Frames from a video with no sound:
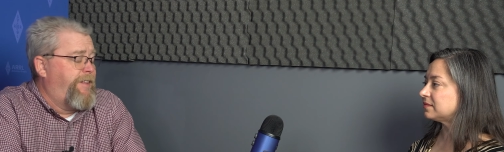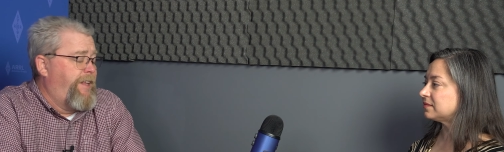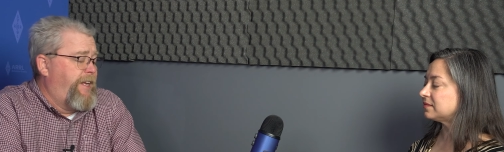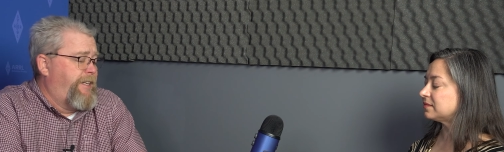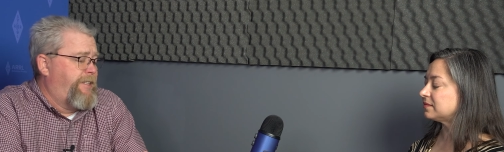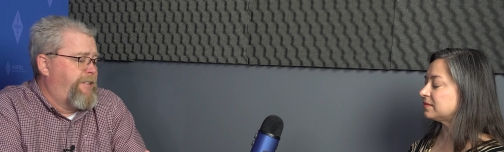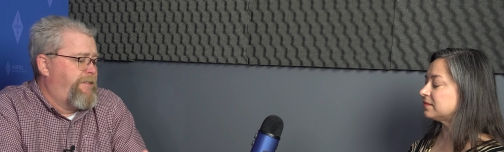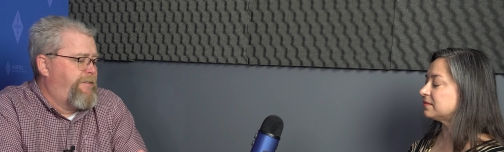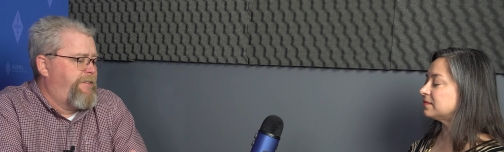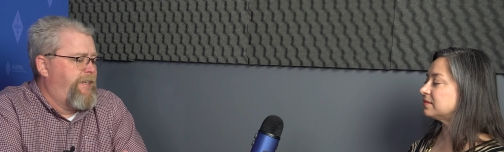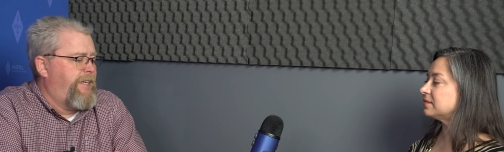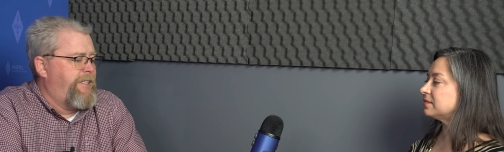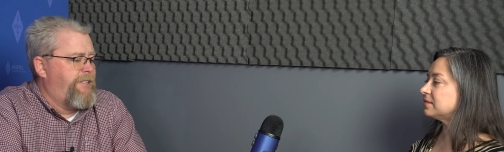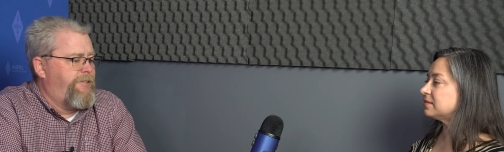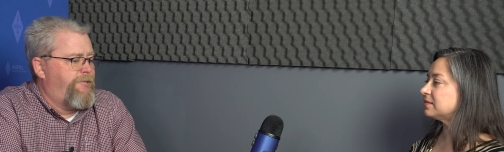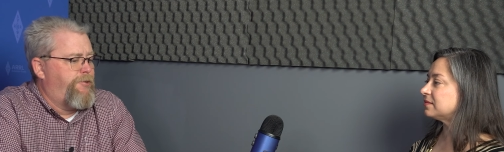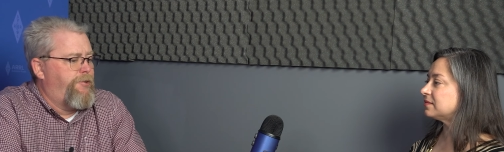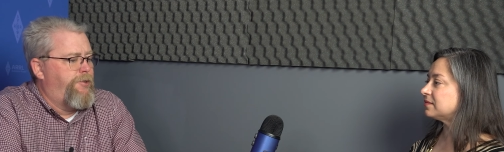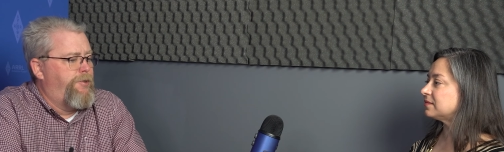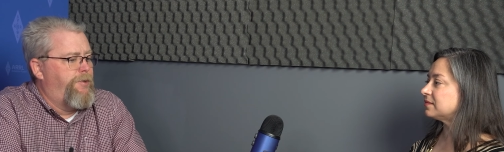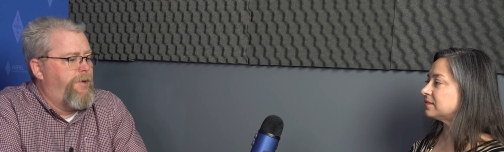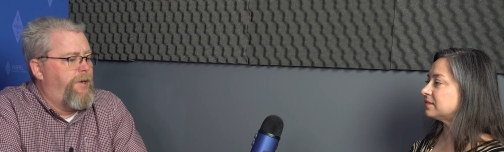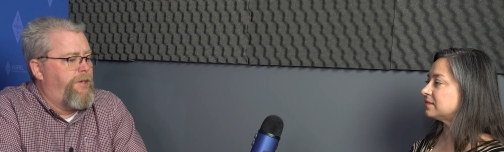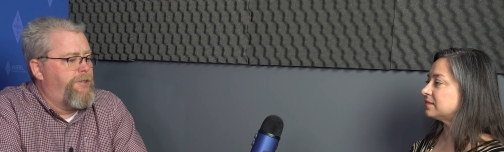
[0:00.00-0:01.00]
Speaker 1: and that's
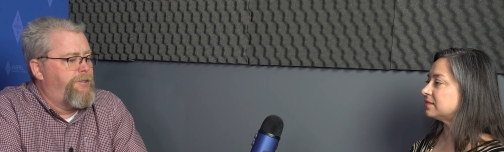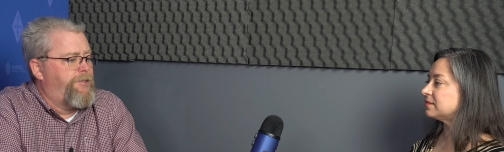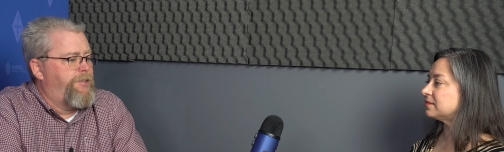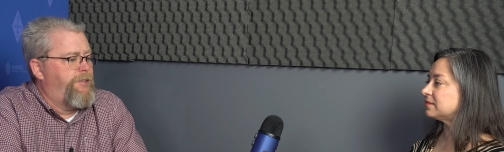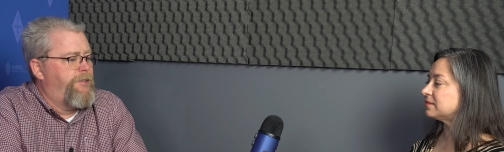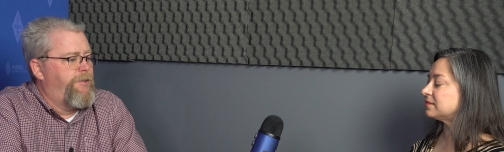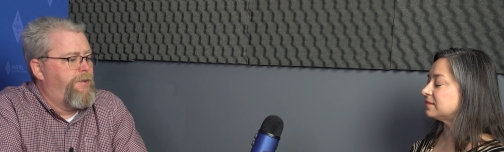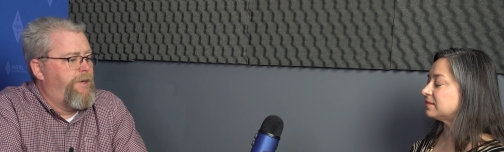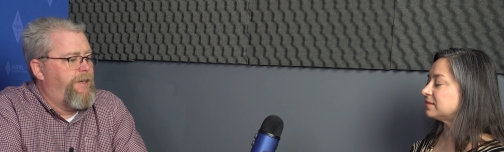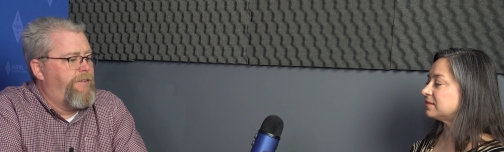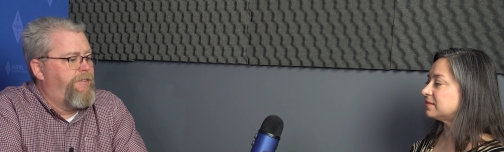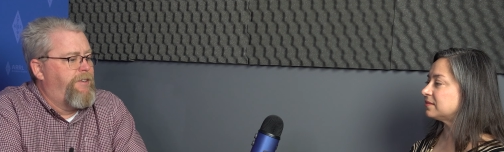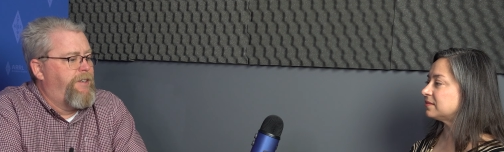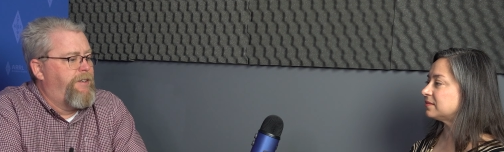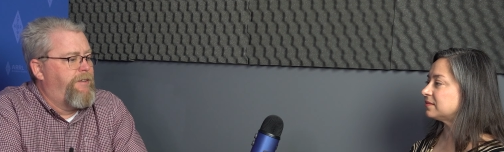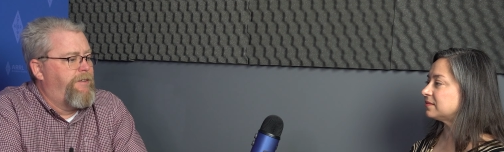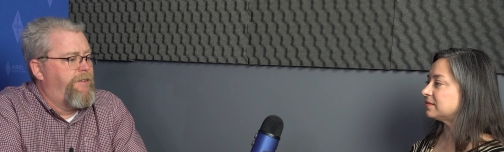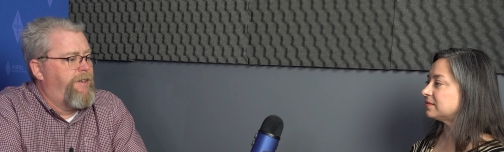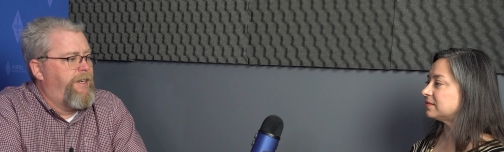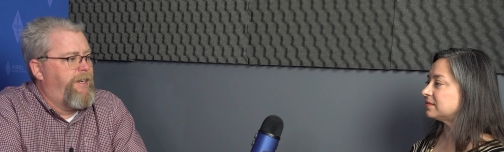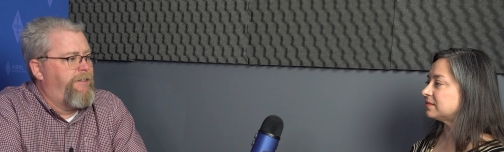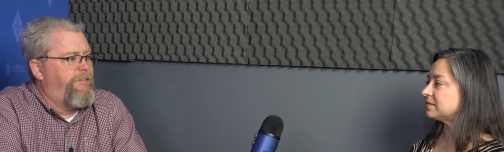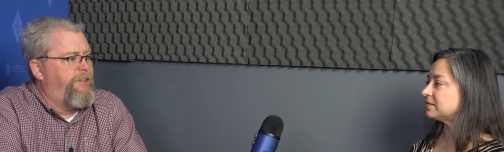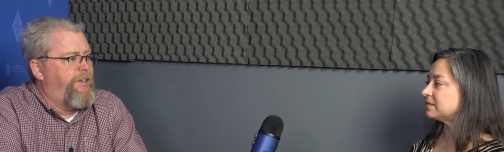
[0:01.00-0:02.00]
true also
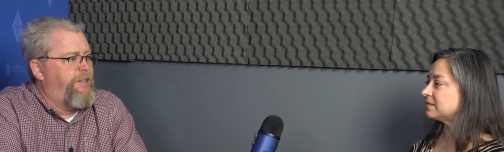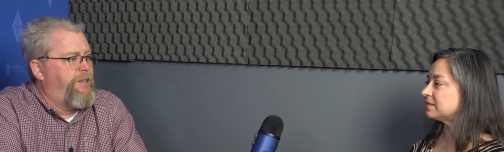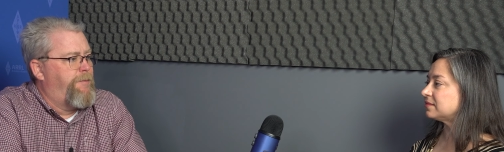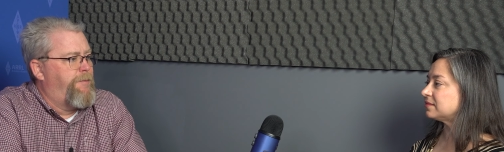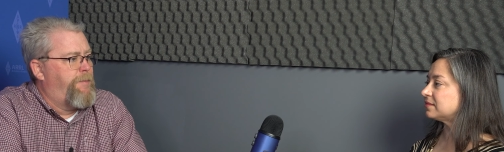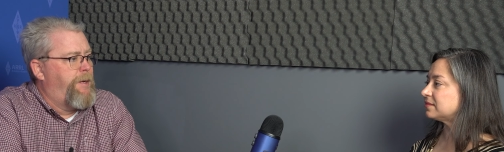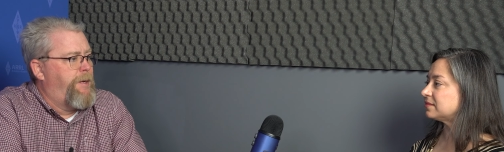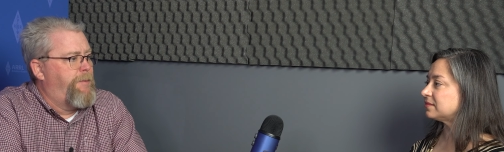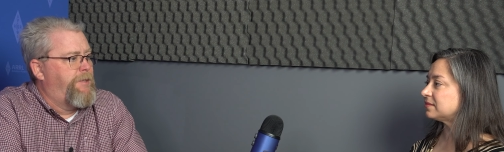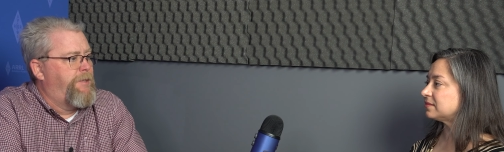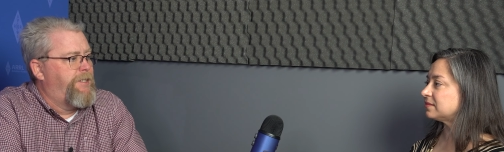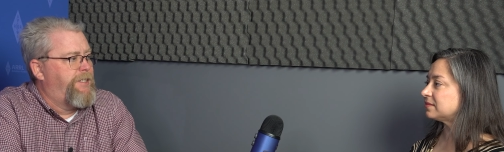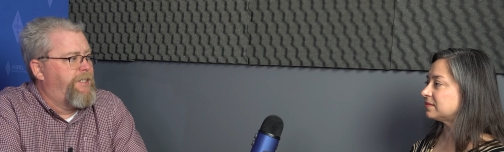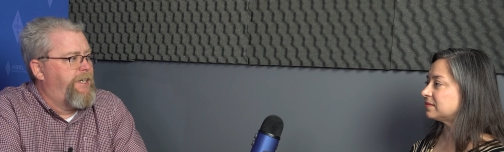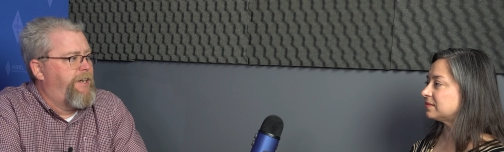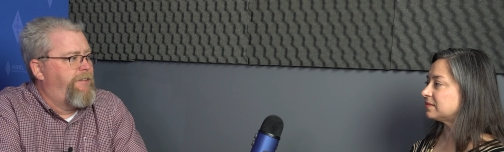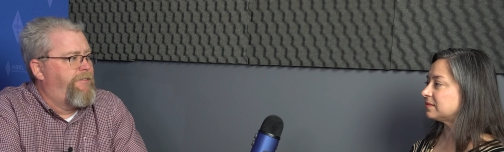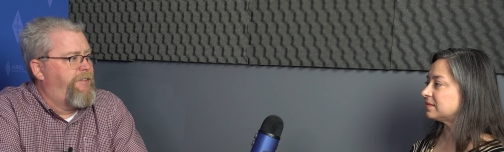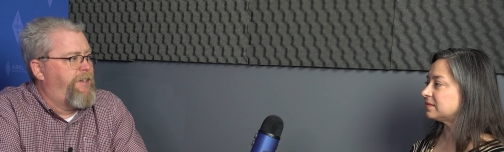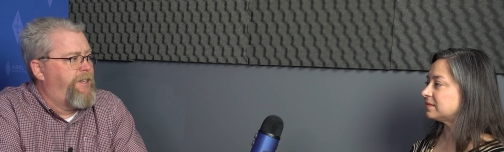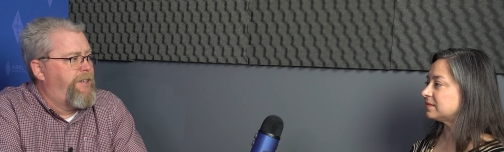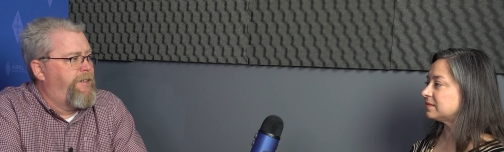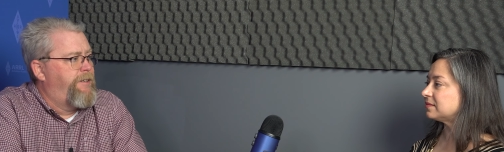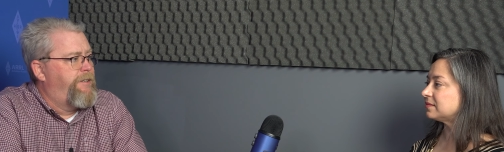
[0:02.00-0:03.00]
even in the public
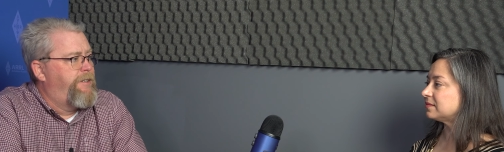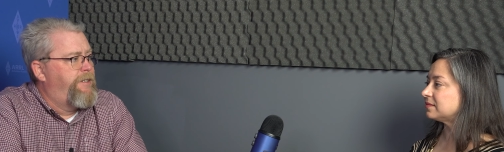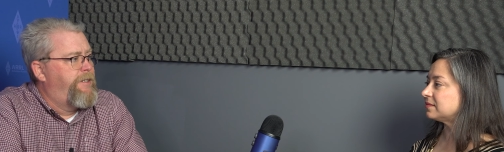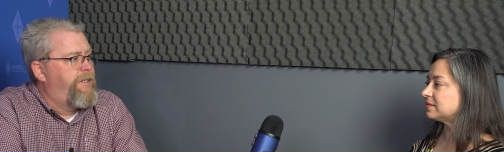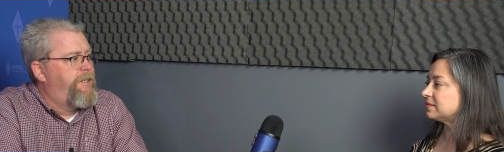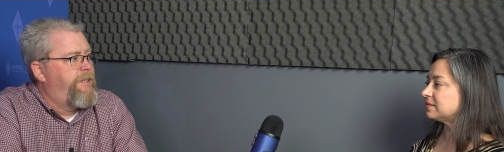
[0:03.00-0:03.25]
safety